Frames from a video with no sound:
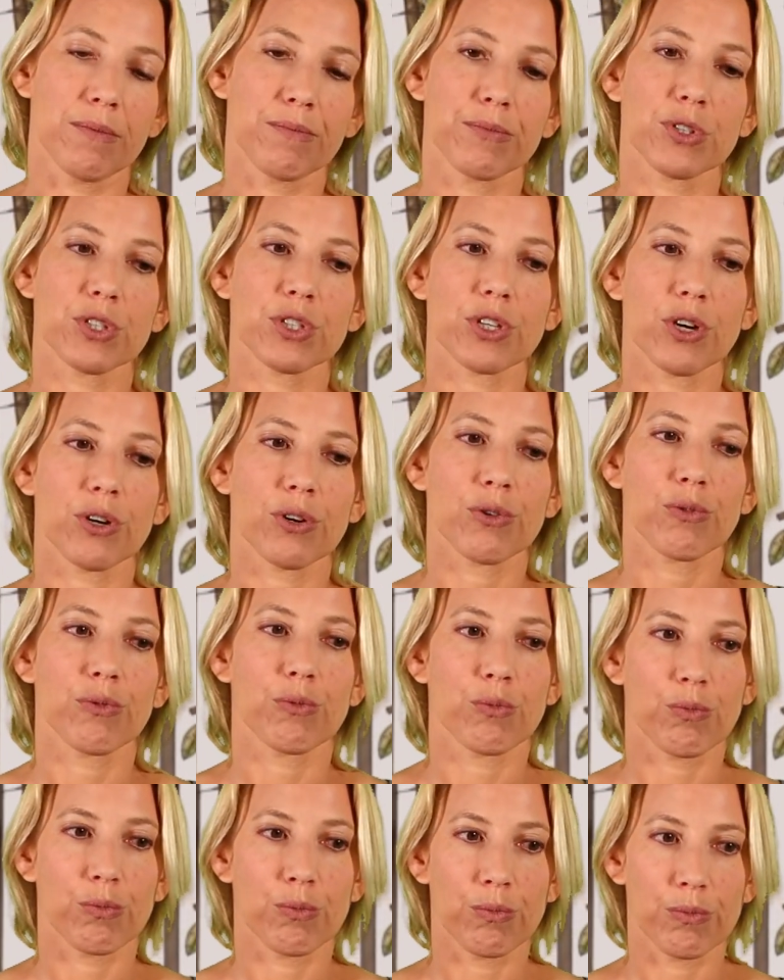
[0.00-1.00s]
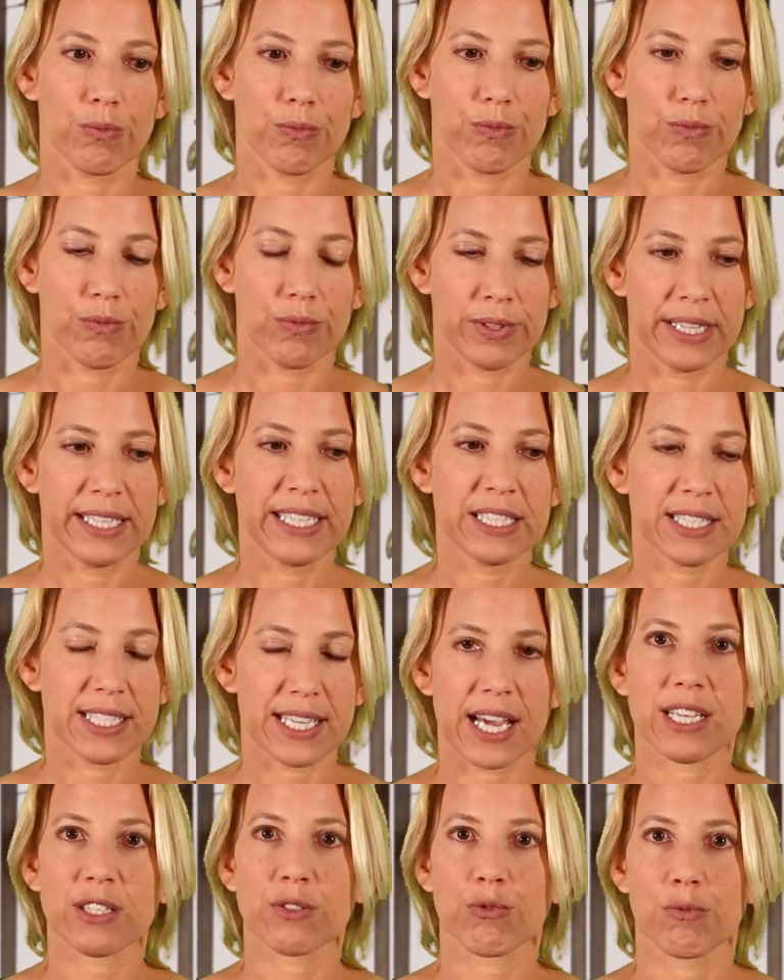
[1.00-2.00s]
So these
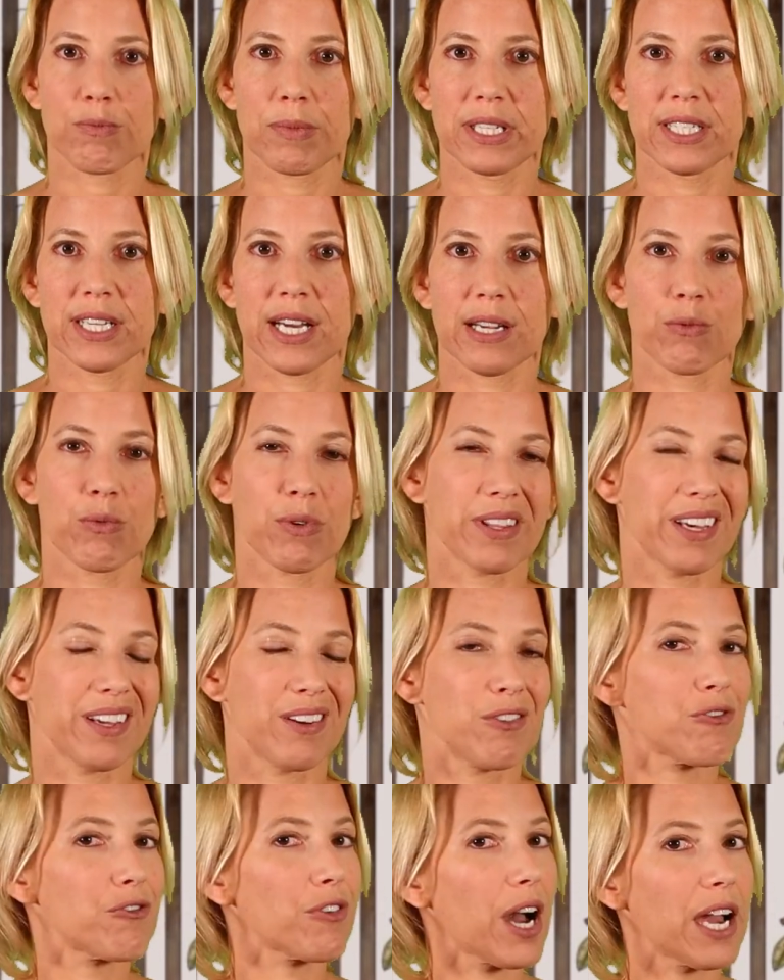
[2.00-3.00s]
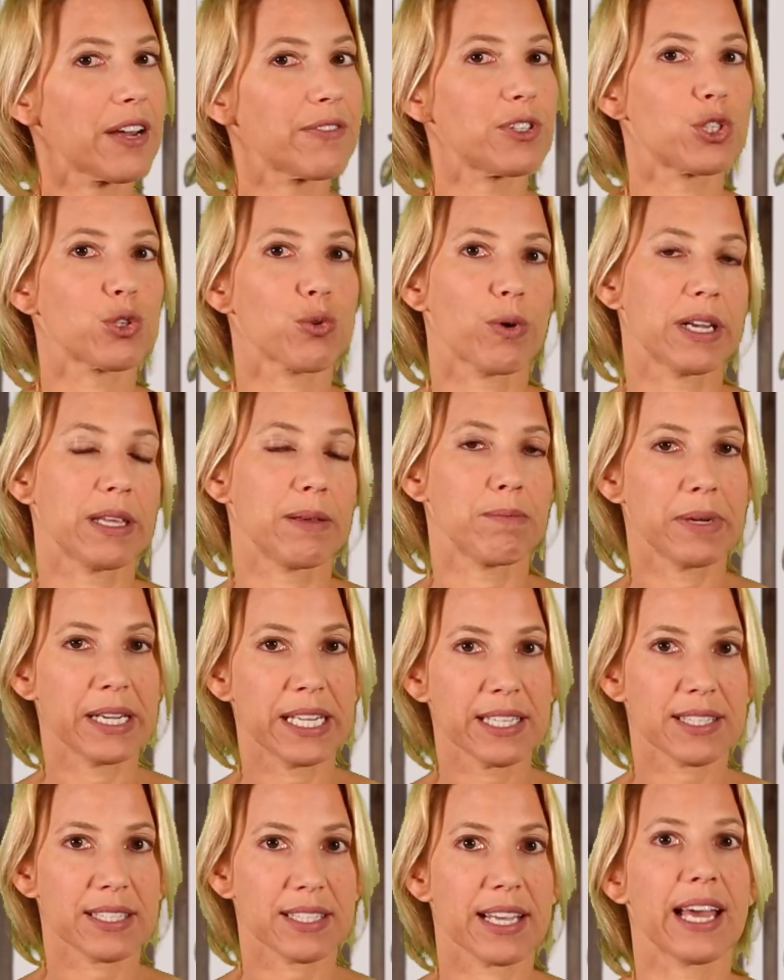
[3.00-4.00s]
tests will be done within 5 to 20
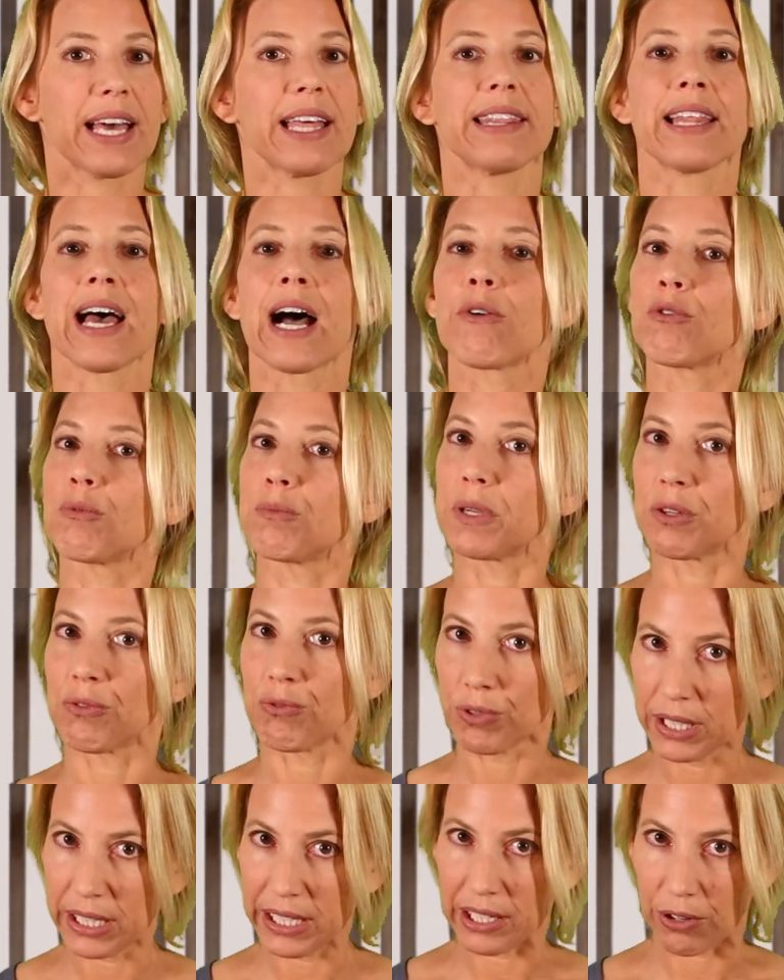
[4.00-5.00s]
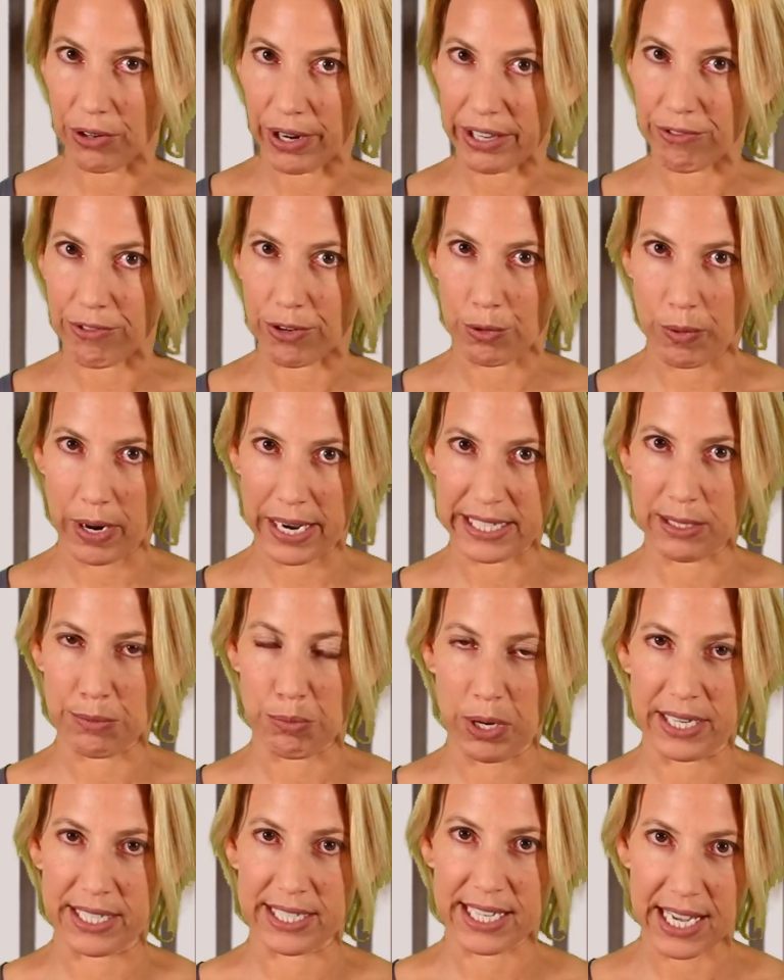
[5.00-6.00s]
minutes, and that will be really great for
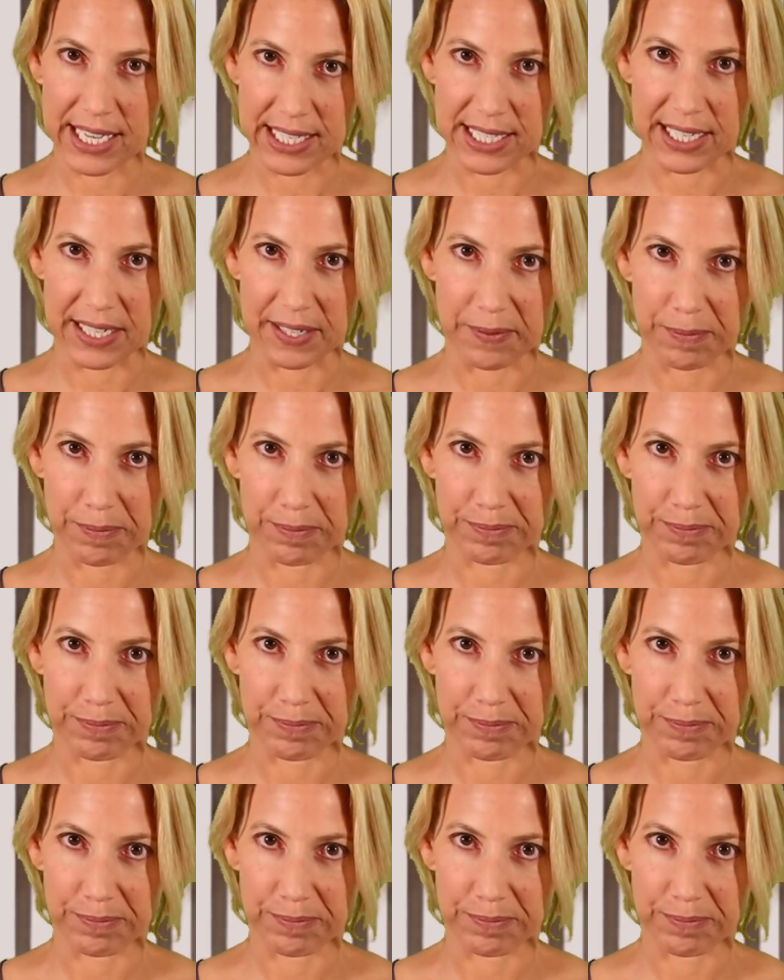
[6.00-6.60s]
widespread testing.